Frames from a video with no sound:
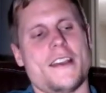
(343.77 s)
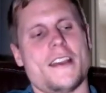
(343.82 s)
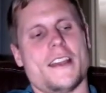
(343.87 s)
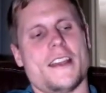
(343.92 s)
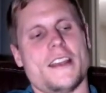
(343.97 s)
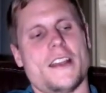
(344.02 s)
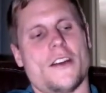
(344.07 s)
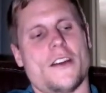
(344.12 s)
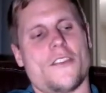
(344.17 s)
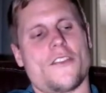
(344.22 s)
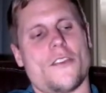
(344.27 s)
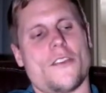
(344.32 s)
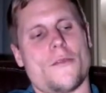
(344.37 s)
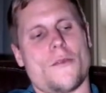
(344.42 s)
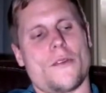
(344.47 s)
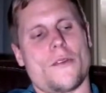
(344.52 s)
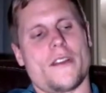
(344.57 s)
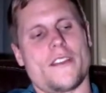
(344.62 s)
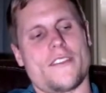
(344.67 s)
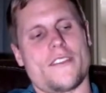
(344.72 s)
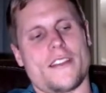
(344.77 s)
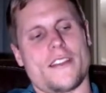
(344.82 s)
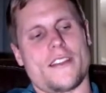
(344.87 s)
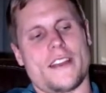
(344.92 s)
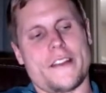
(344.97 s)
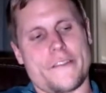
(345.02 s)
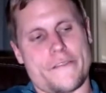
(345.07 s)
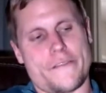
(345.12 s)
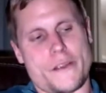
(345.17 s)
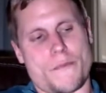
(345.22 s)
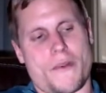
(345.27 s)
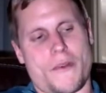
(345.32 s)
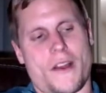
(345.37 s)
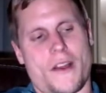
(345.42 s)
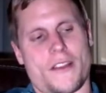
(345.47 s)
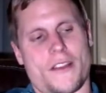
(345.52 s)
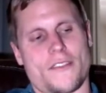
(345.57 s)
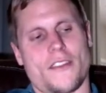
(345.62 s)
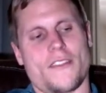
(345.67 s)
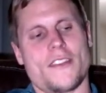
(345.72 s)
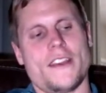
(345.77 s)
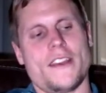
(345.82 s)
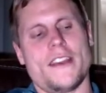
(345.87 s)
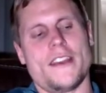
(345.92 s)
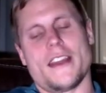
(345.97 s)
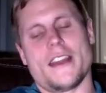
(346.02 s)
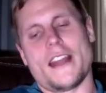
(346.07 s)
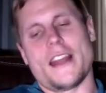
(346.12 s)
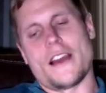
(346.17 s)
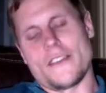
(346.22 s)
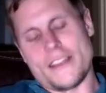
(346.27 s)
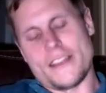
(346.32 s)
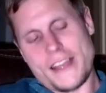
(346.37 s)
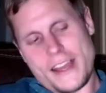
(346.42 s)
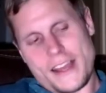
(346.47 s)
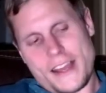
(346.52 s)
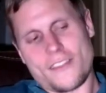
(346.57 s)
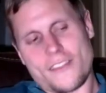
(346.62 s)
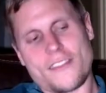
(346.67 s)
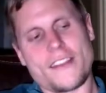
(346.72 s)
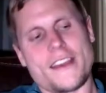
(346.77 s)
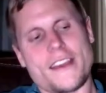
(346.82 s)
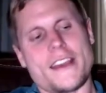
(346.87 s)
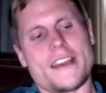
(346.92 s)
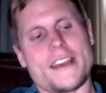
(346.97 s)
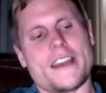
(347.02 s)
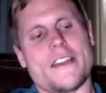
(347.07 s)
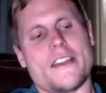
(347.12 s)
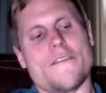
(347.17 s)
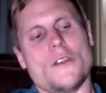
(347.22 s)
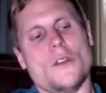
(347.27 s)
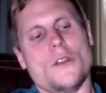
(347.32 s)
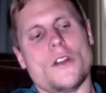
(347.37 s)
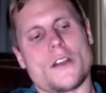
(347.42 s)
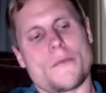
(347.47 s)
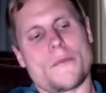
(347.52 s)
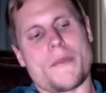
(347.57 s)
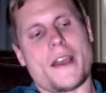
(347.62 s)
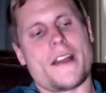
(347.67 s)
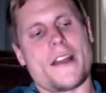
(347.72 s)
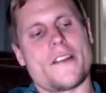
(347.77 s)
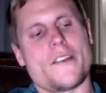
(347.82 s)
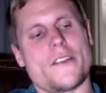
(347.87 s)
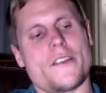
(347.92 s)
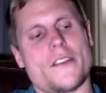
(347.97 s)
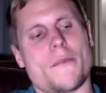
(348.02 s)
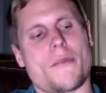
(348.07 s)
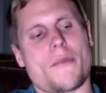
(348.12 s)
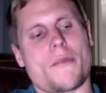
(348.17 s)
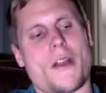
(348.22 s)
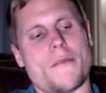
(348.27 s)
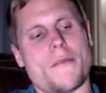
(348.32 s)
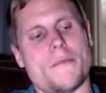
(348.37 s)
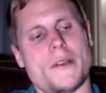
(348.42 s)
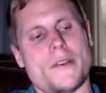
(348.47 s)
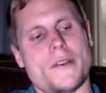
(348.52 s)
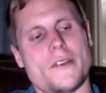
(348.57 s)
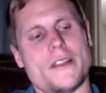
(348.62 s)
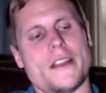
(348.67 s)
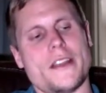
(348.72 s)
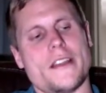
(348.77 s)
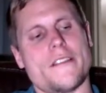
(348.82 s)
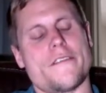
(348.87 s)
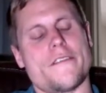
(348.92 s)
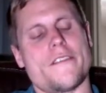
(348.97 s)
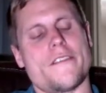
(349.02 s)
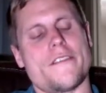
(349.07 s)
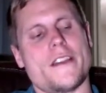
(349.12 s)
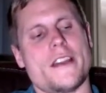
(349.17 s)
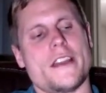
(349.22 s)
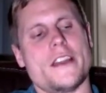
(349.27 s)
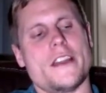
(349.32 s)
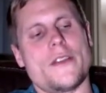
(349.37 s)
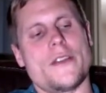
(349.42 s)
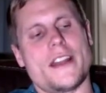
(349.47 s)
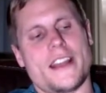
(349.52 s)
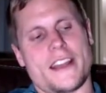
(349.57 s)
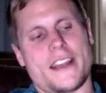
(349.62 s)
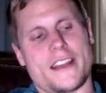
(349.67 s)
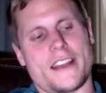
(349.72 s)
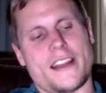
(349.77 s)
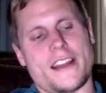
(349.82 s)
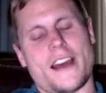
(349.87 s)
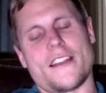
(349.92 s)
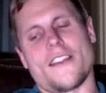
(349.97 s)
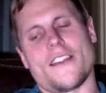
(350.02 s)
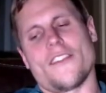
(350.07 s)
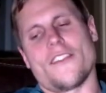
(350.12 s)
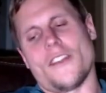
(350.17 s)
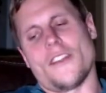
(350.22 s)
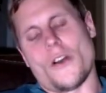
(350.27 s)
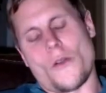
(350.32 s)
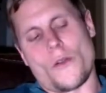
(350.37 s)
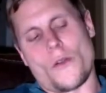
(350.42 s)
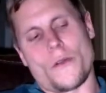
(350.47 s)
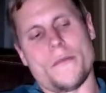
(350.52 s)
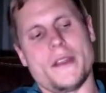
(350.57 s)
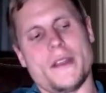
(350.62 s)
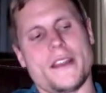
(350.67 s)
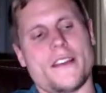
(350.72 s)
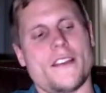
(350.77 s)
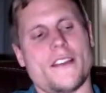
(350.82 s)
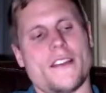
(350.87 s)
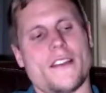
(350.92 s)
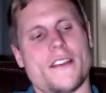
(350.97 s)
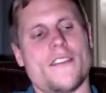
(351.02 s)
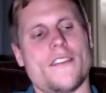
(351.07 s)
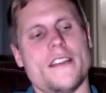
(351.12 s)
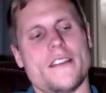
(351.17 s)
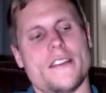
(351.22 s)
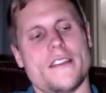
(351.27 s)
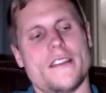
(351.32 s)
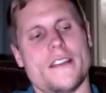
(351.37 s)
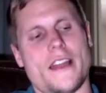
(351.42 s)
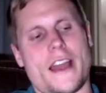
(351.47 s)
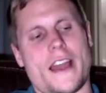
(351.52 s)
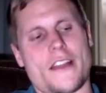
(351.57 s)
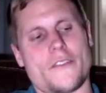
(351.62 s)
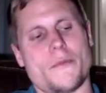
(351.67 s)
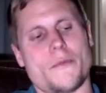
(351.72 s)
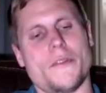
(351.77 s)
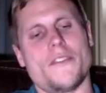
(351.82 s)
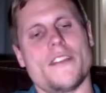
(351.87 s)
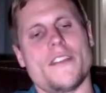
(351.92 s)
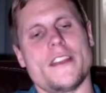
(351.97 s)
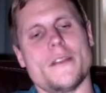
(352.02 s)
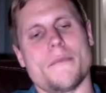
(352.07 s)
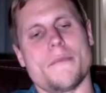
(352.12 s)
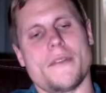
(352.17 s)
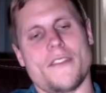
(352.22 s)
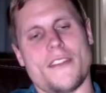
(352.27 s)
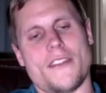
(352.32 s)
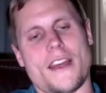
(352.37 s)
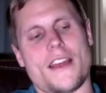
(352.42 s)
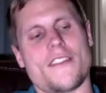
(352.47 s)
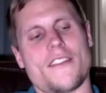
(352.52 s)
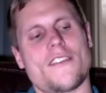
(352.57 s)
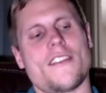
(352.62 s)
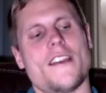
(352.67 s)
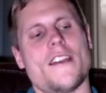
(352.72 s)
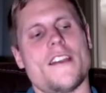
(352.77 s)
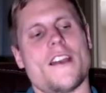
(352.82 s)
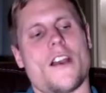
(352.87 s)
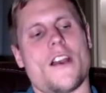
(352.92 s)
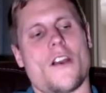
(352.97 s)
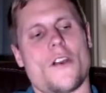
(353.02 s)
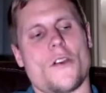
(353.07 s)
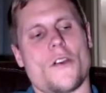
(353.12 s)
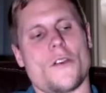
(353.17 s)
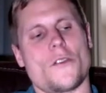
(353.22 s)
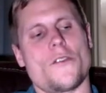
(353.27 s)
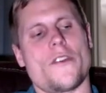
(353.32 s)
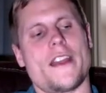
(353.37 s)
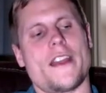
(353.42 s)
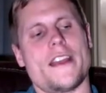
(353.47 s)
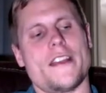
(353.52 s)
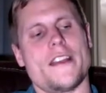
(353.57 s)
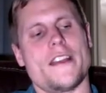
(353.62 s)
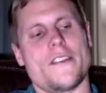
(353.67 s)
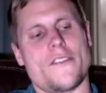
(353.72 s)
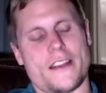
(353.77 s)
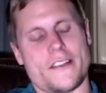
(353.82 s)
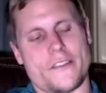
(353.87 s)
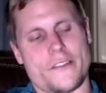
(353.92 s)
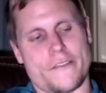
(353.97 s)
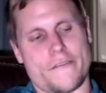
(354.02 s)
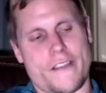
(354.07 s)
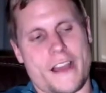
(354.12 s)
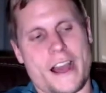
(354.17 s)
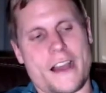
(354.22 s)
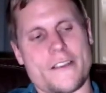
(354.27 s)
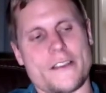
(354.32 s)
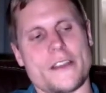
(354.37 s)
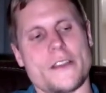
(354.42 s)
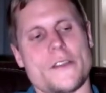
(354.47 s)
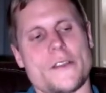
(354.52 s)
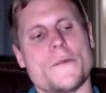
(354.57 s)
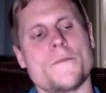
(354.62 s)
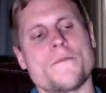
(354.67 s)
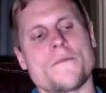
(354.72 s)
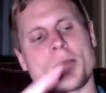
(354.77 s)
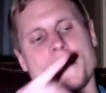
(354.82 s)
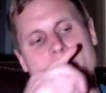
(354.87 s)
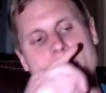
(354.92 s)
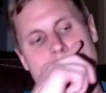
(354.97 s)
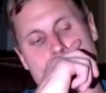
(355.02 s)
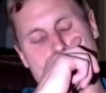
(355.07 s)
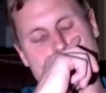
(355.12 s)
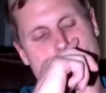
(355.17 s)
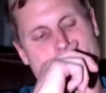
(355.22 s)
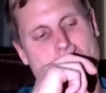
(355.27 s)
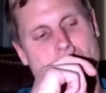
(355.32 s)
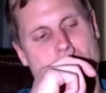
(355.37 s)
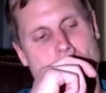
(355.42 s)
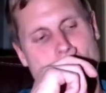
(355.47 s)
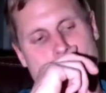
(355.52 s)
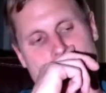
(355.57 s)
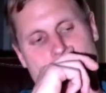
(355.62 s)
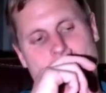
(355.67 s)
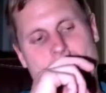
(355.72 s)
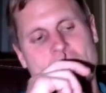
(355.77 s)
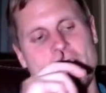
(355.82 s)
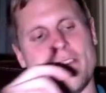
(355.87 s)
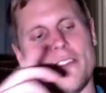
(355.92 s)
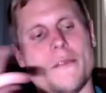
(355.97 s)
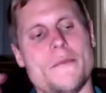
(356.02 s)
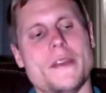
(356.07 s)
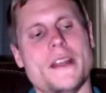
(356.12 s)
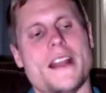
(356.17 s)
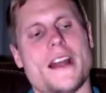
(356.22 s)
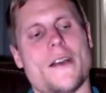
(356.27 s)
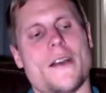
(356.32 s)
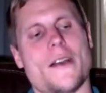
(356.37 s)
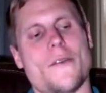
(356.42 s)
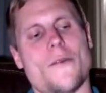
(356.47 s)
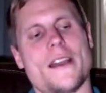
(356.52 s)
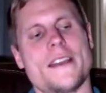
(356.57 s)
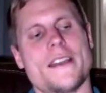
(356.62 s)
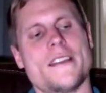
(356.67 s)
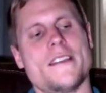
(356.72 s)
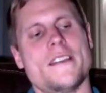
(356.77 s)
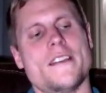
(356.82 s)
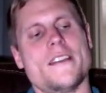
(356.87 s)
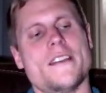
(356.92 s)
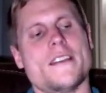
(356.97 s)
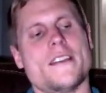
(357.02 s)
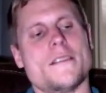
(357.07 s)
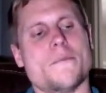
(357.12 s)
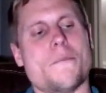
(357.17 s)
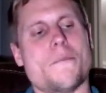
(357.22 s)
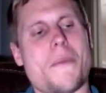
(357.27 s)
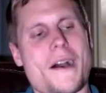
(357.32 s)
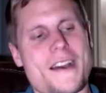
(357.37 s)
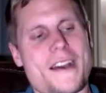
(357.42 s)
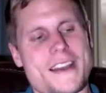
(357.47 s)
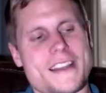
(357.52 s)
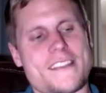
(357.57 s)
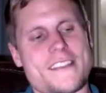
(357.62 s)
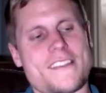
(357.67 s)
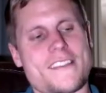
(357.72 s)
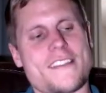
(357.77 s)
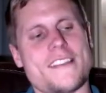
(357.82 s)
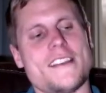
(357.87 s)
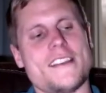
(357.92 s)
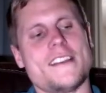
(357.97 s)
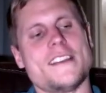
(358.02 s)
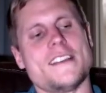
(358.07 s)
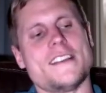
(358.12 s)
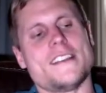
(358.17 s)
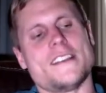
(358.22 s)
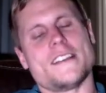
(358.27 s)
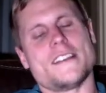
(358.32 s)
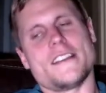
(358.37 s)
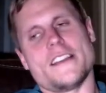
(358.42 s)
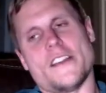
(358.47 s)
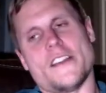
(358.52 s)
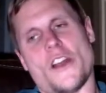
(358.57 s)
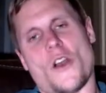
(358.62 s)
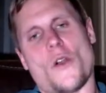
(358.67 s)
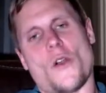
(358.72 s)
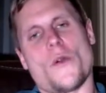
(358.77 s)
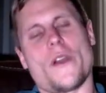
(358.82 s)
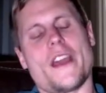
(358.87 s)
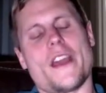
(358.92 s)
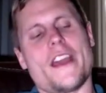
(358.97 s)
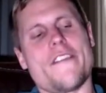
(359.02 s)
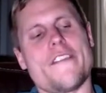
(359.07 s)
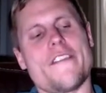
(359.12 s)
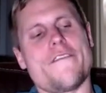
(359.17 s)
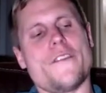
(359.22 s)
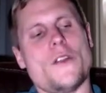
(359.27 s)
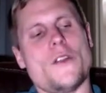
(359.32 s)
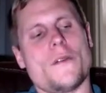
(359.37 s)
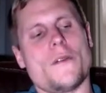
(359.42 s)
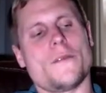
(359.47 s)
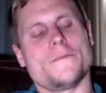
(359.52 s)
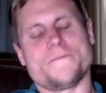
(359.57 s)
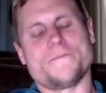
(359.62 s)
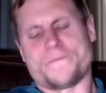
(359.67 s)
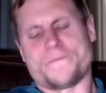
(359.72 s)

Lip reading: and so forth. It's an interview process. And now, yes, if you look better, the probability of you getting kicked out is lower because the attributes that you possess are grander in value or perceived to be that way. But if you don't